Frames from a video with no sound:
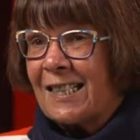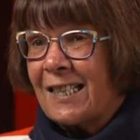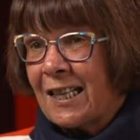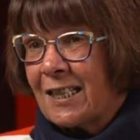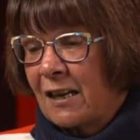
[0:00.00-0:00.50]

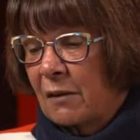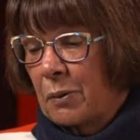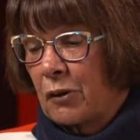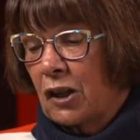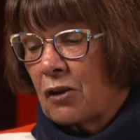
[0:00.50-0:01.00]
That's
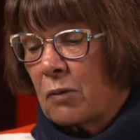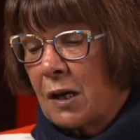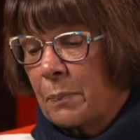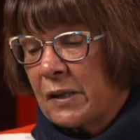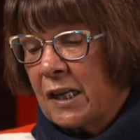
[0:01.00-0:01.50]

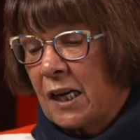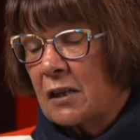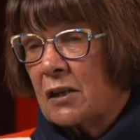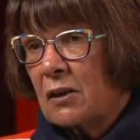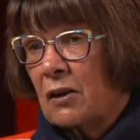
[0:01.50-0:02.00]

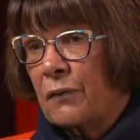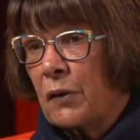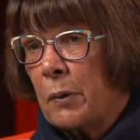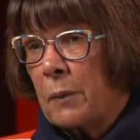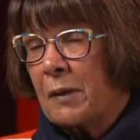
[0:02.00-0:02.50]
16.3%
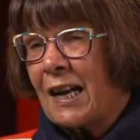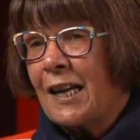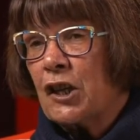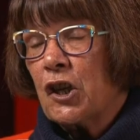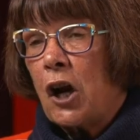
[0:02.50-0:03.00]
of the
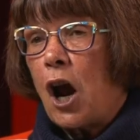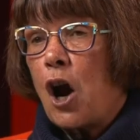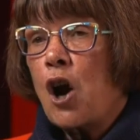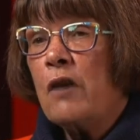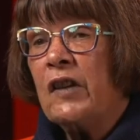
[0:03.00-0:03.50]
population
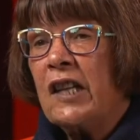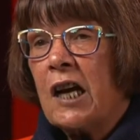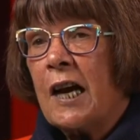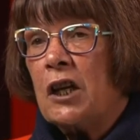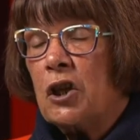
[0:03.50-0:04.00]
over
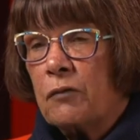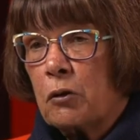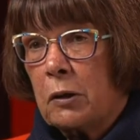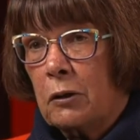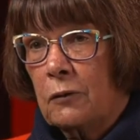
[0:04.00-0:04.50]
the age
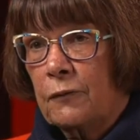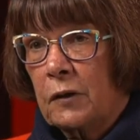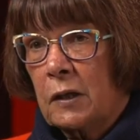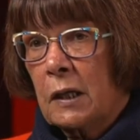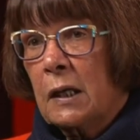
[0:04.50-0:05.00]
of
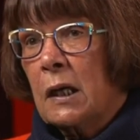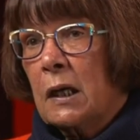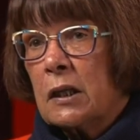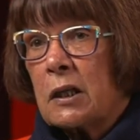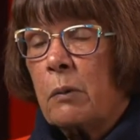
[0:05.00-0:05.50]
12. Mm.
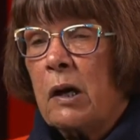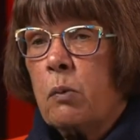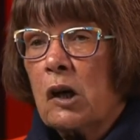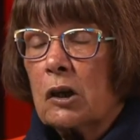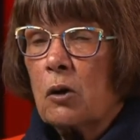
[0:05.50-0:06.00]
So
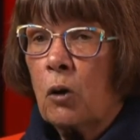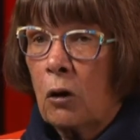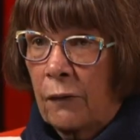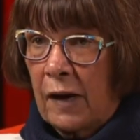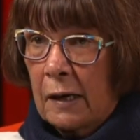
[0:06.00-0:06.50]
we want
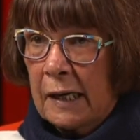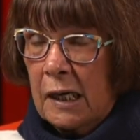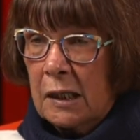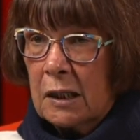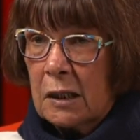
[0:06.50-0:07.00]
all of our
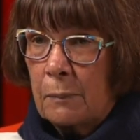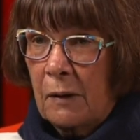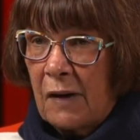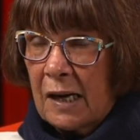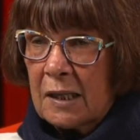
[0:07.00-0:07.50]
kids to
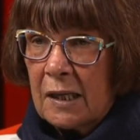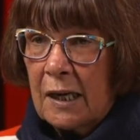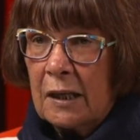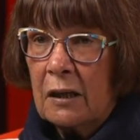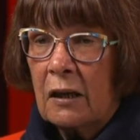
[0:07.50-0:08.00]
be
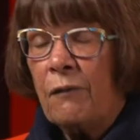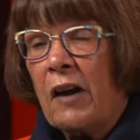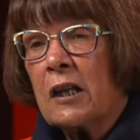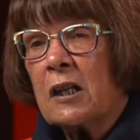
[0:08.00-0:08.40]
vaccinated. And in